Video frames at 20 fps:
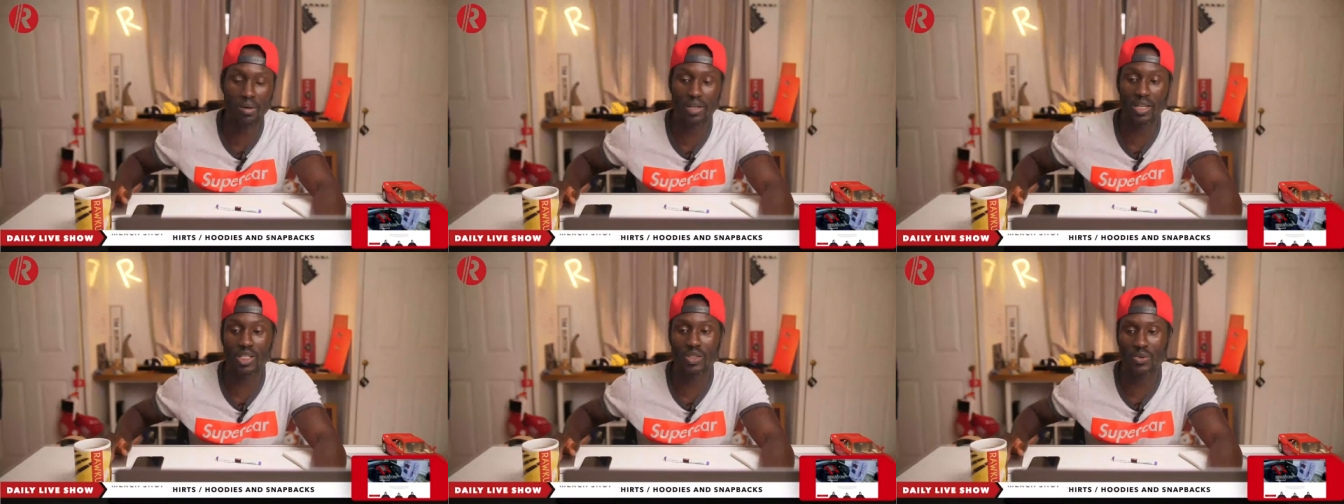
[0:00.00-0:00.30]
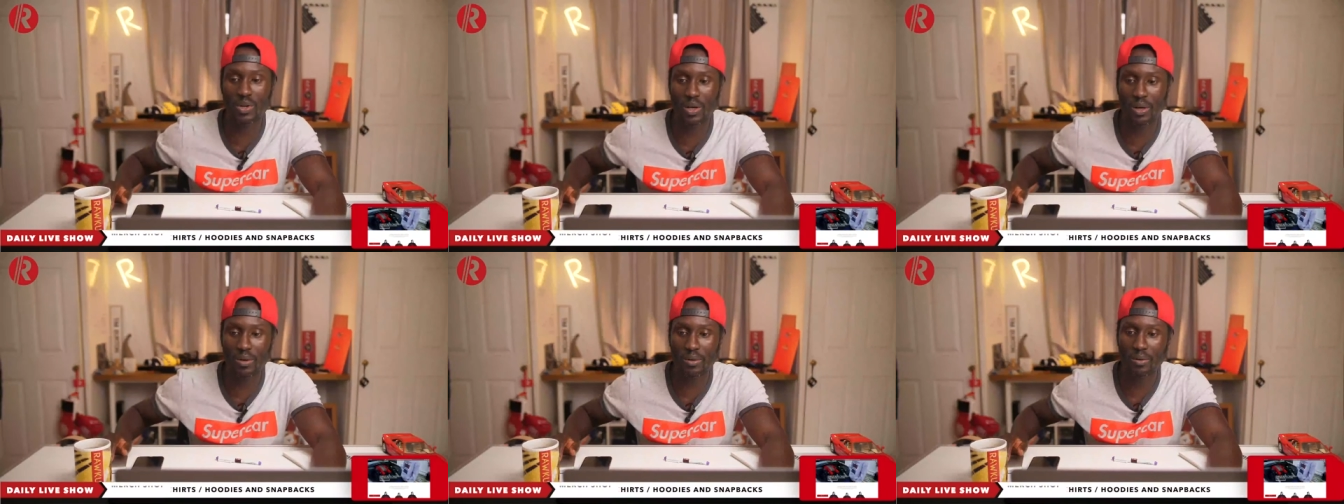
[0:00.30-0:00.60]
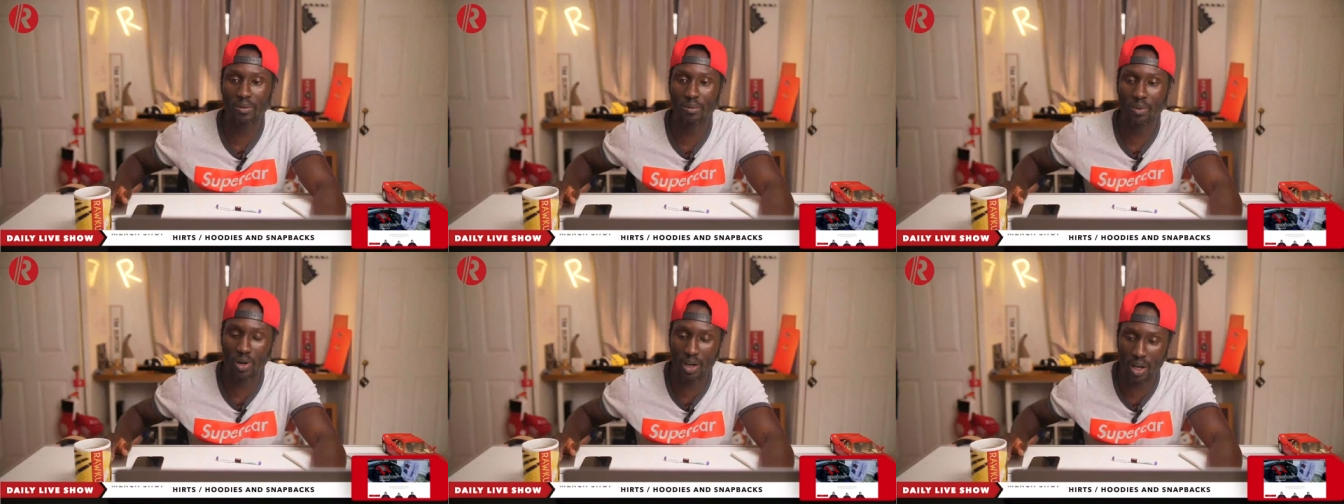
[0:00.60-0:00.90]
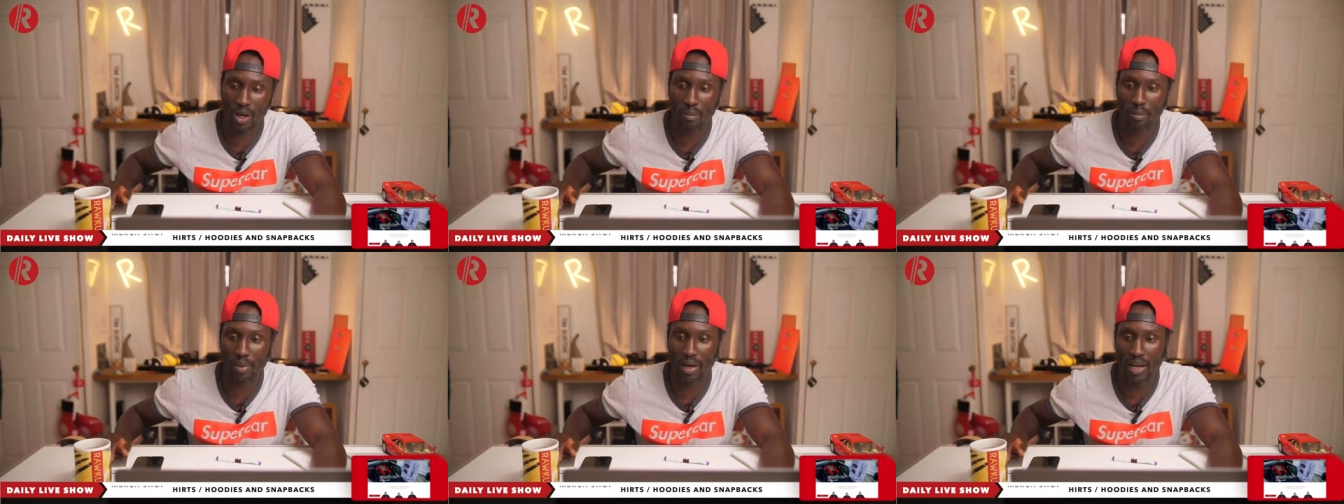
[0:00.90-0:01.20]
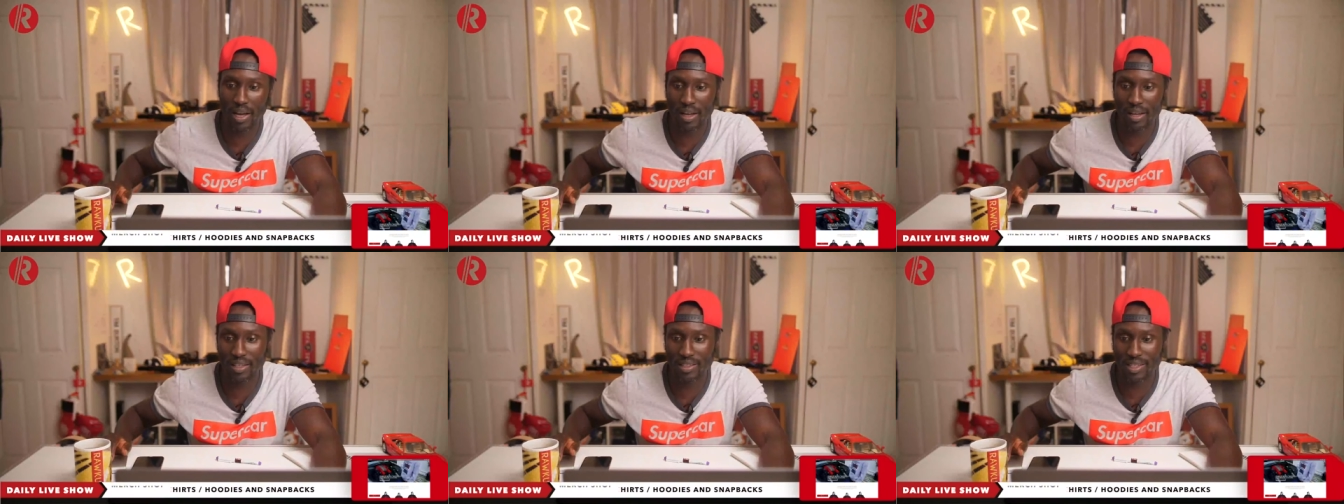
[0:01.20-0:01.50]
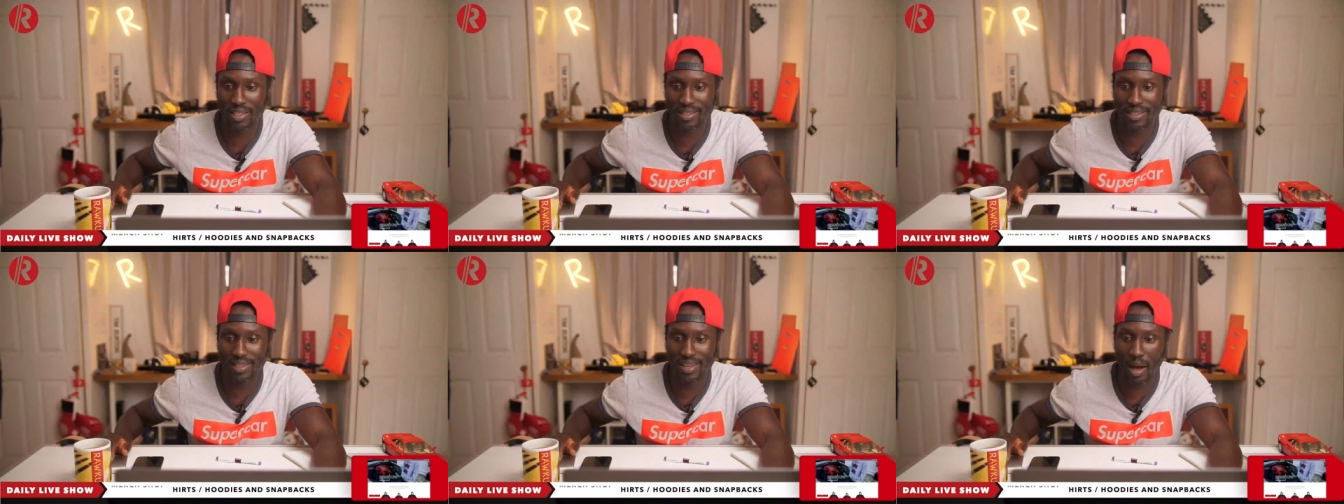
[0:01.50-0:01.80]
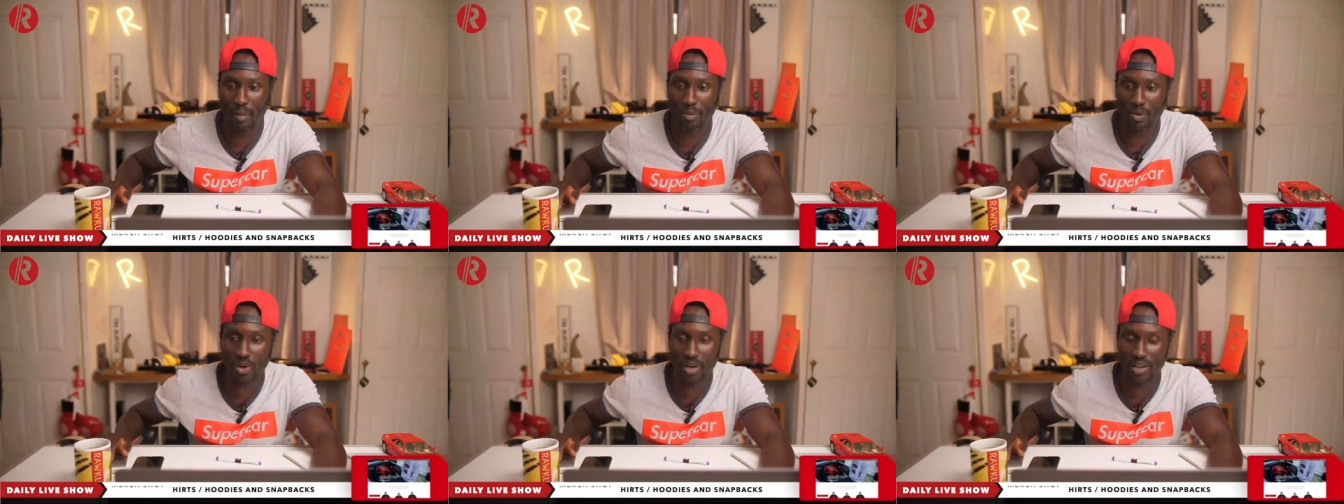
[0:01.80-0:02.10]
Israel, welcome back. He says,
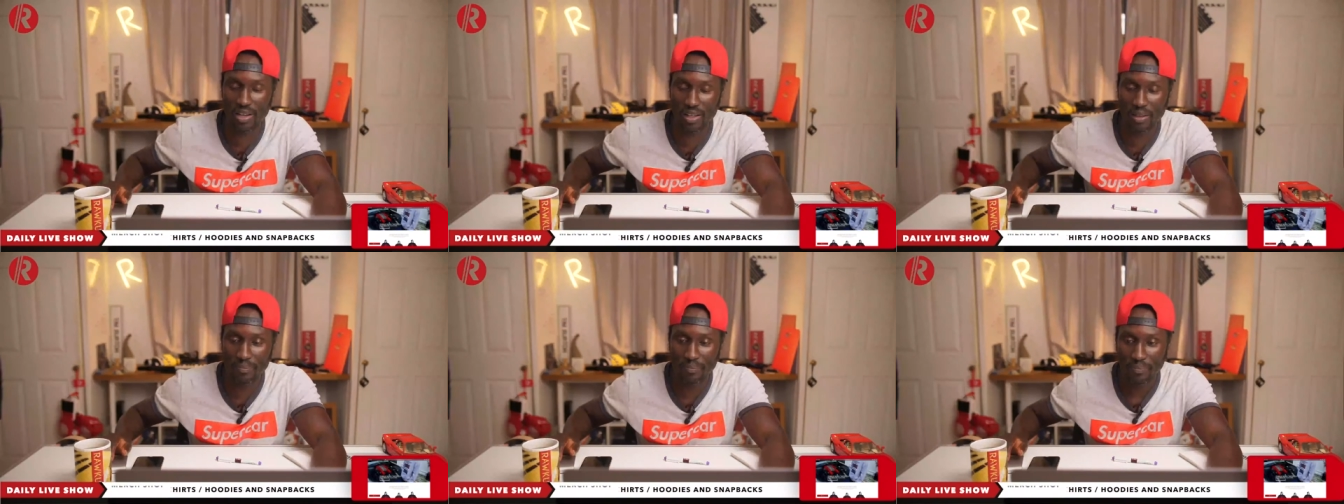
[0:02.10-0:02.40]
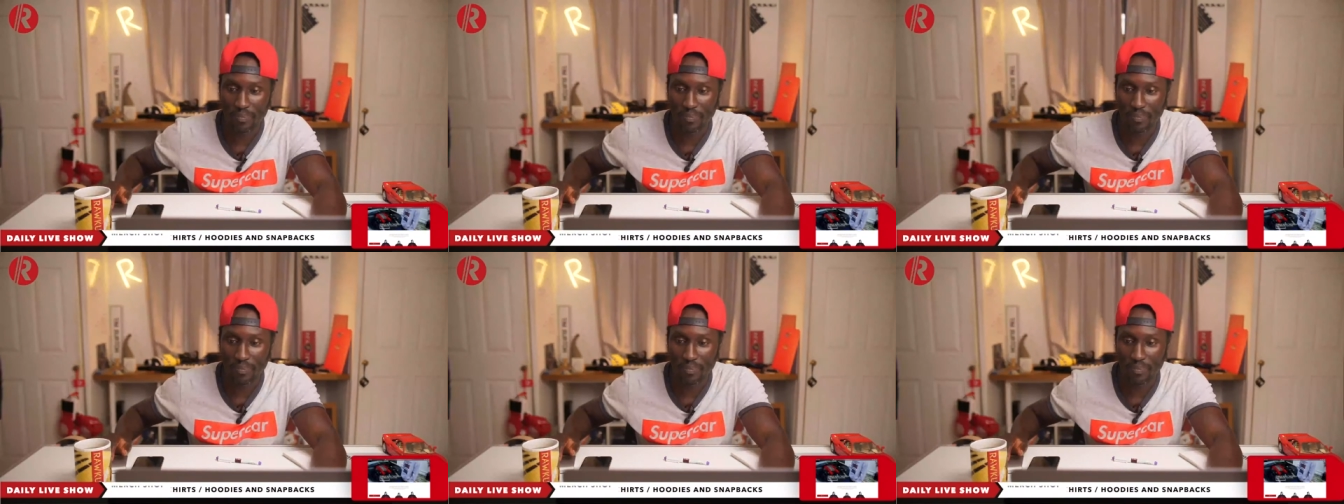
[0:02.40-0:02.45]
I'm ready.